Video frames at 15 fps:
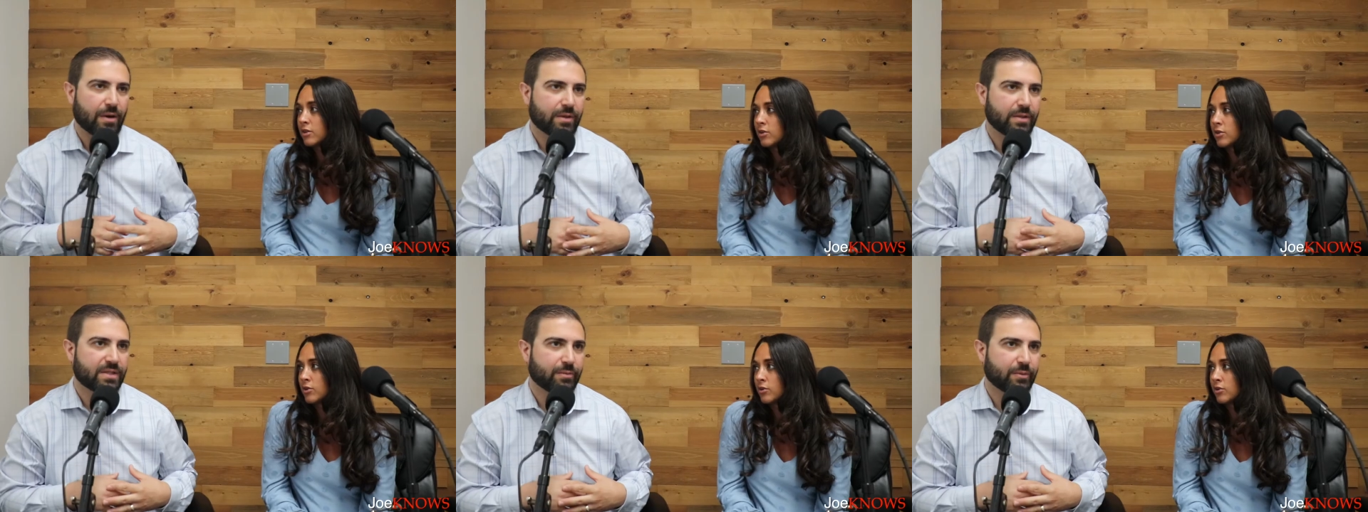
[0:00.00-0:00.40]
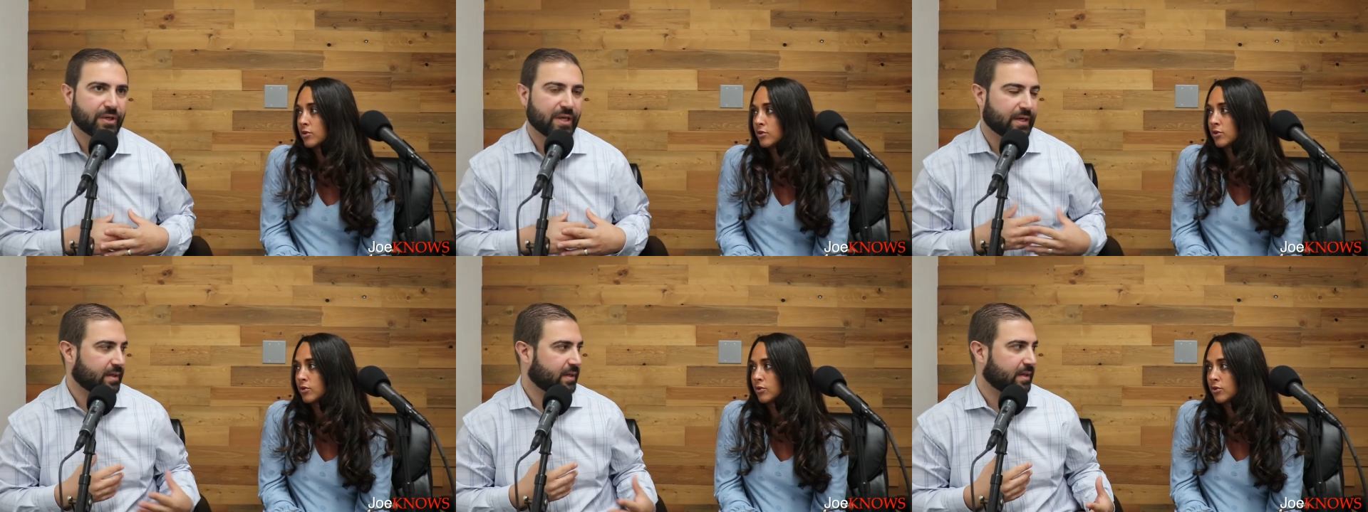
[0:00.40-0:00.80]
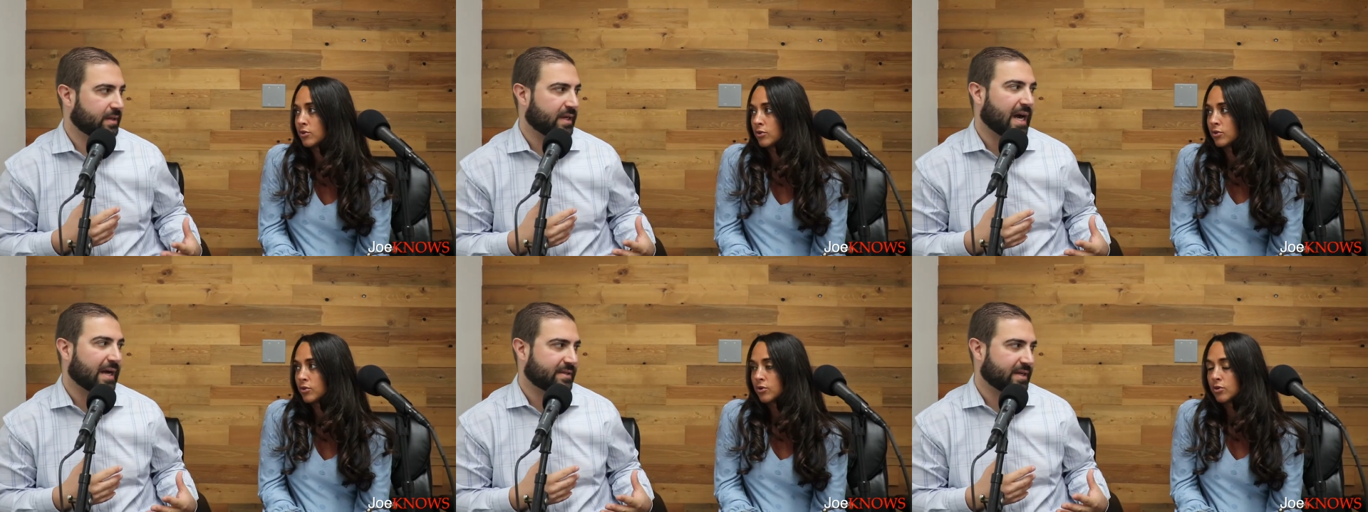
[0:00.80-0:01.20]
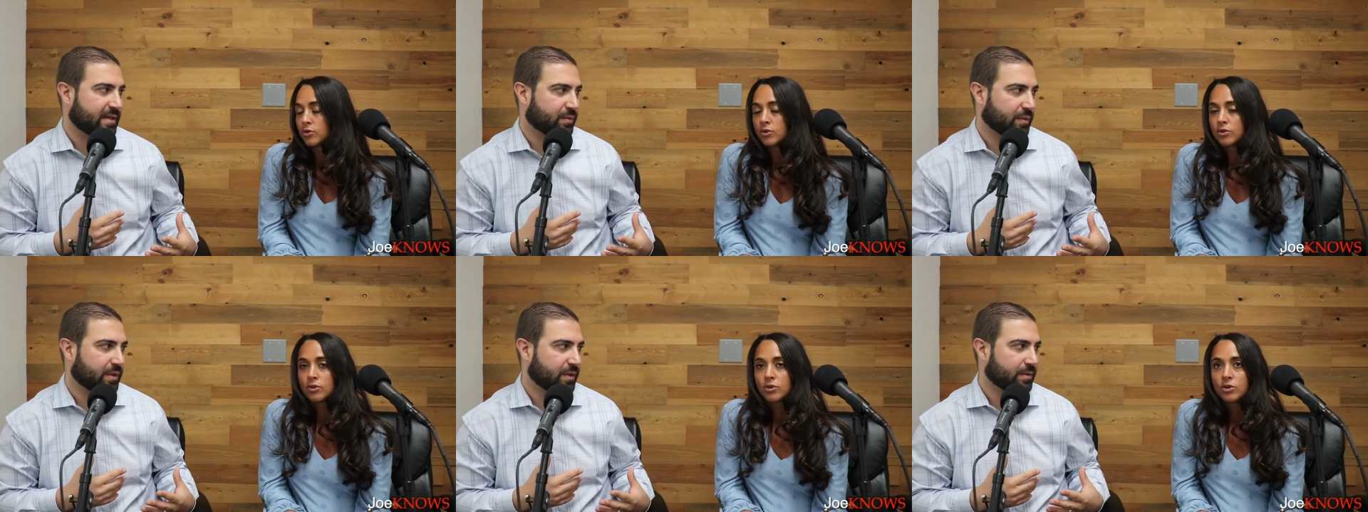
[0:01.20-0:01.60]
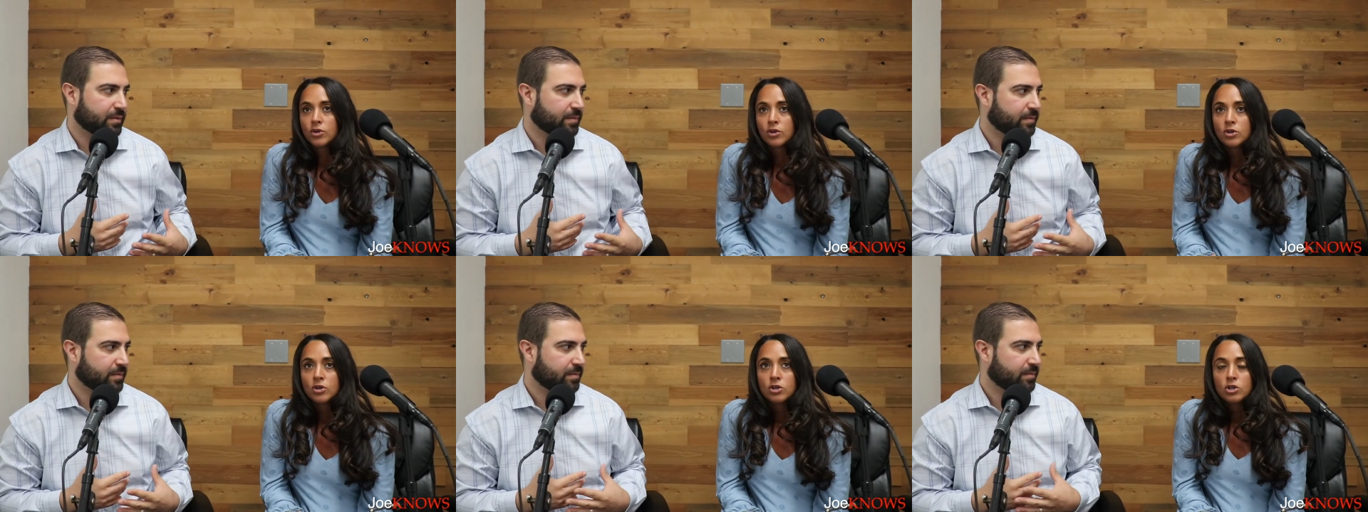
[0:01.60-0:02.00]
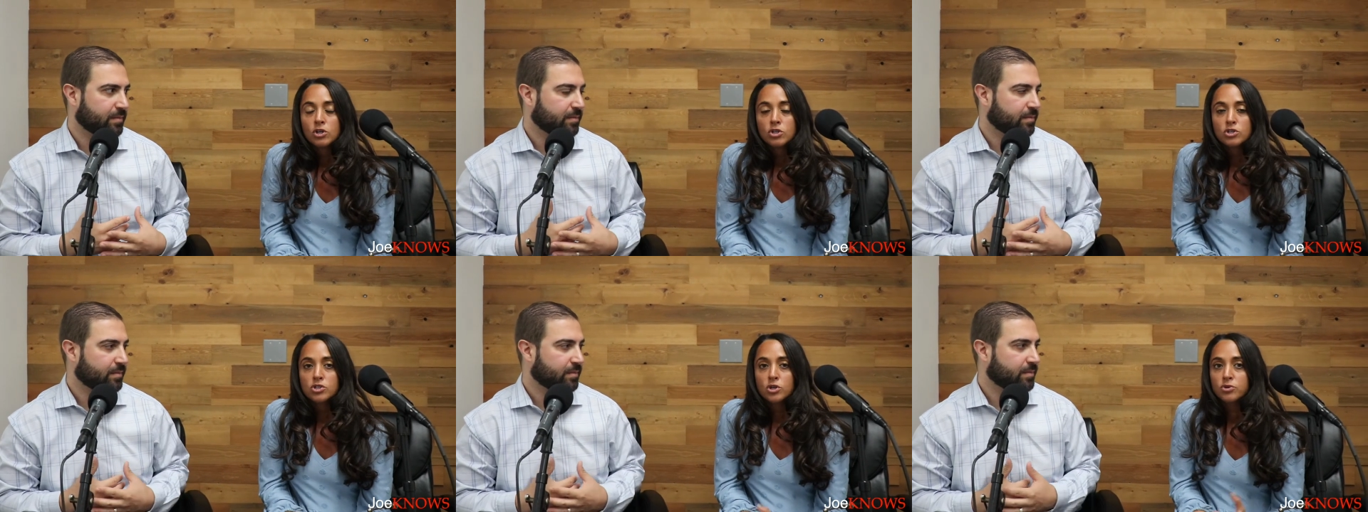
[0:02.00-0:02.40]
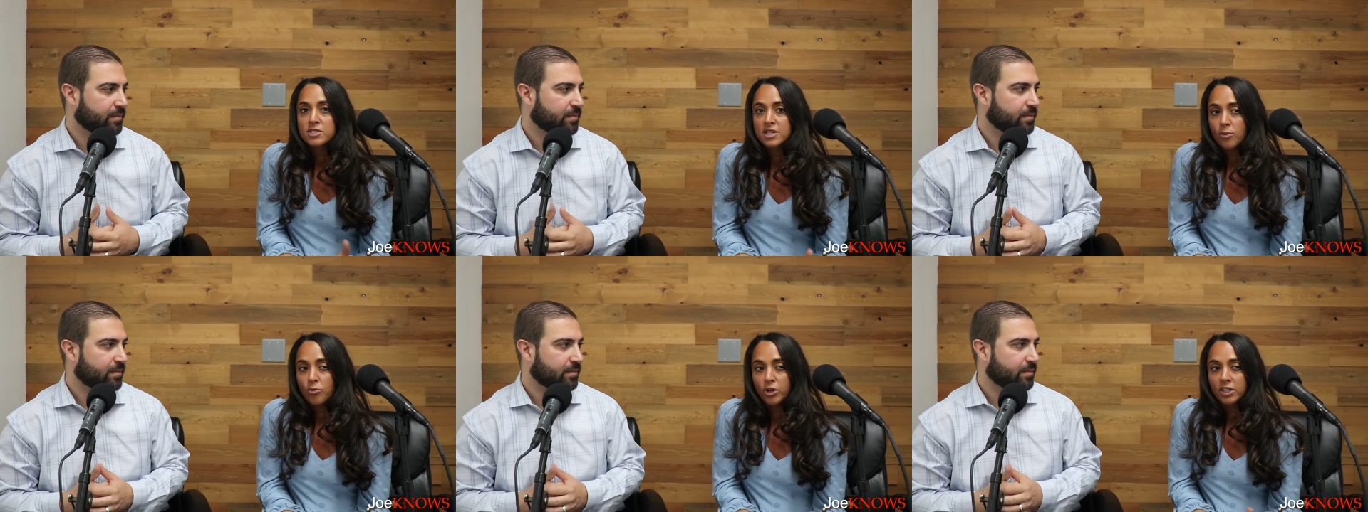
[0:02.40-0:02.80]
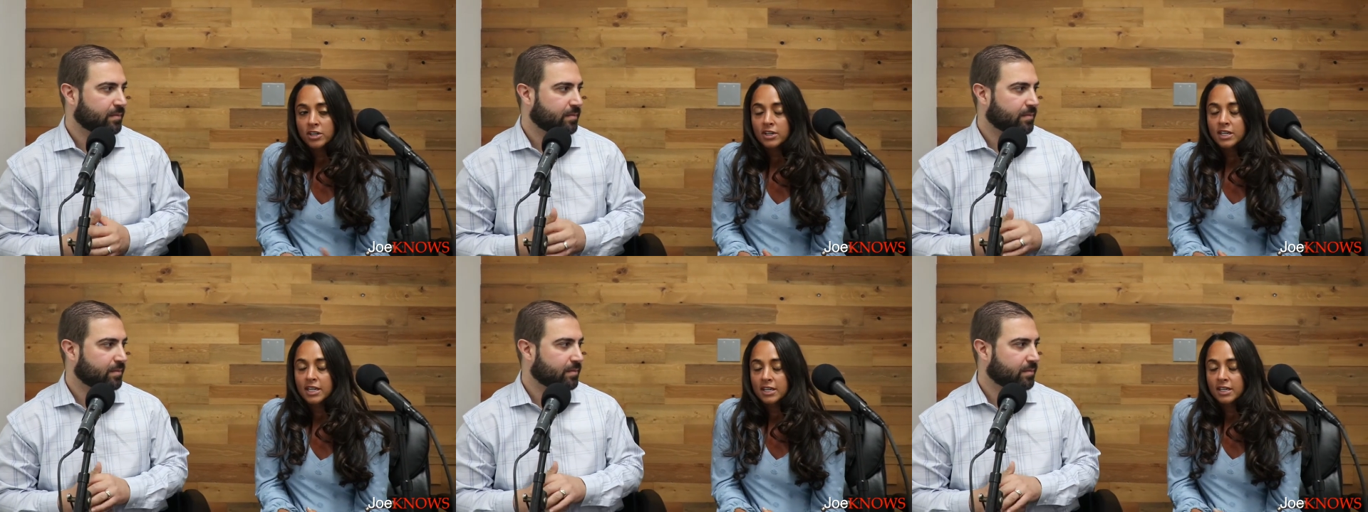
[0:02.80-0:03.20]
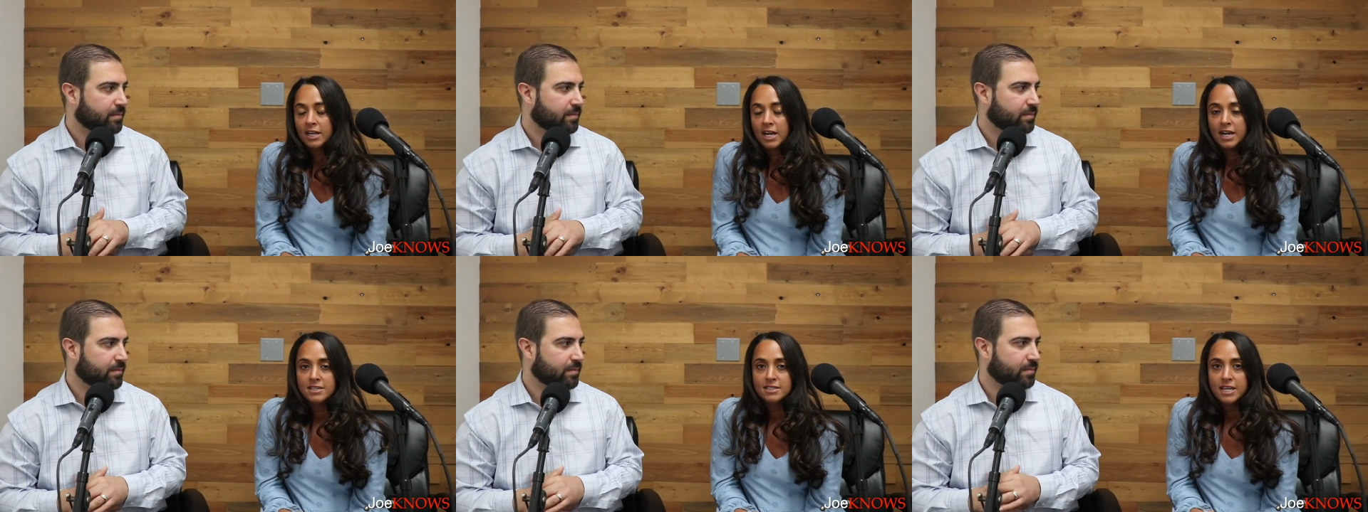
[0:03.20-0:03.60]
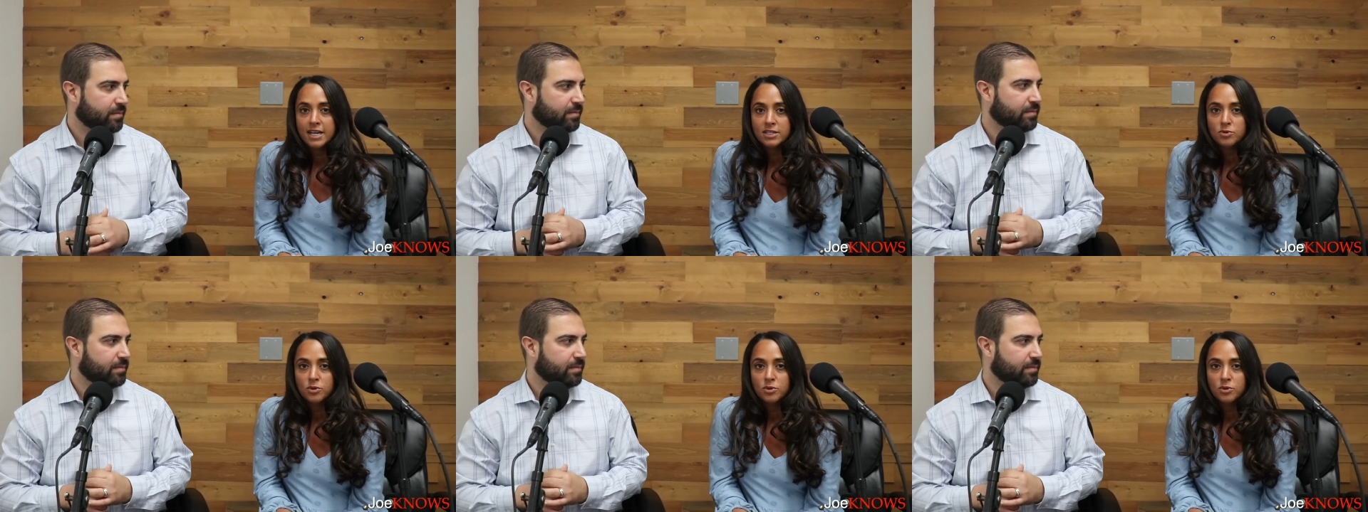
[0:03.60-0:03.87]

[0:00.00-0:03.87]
Speaker 1: can someone get in contact with you?
Speaker 2: So someone could get in contact